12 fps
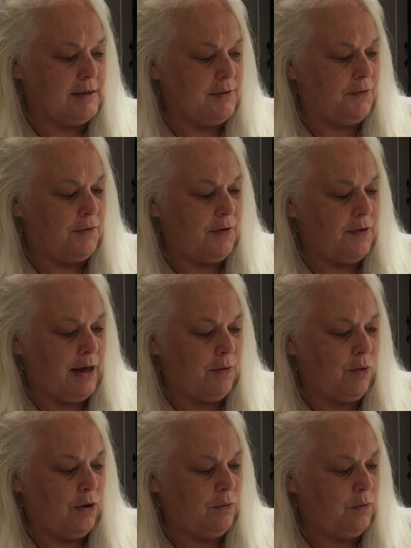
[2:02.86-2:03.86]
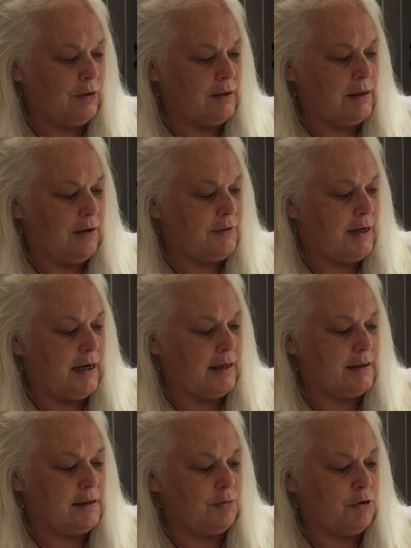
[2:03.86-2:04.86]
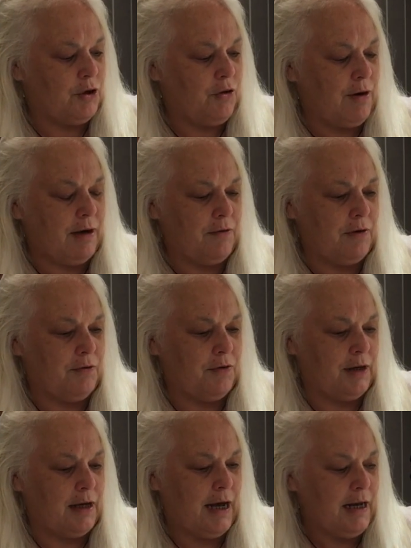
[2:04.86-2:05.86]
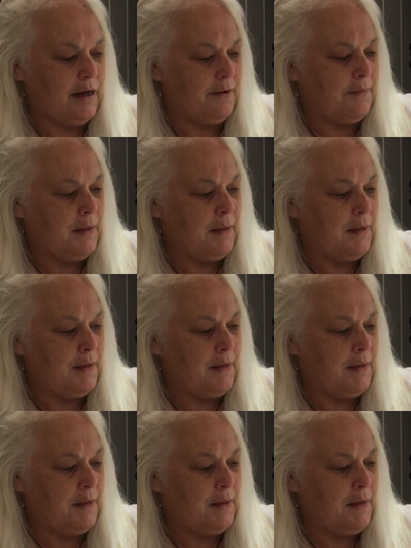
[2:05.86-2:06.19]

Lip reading: of that one once I've taken some sugar out of it for the cake.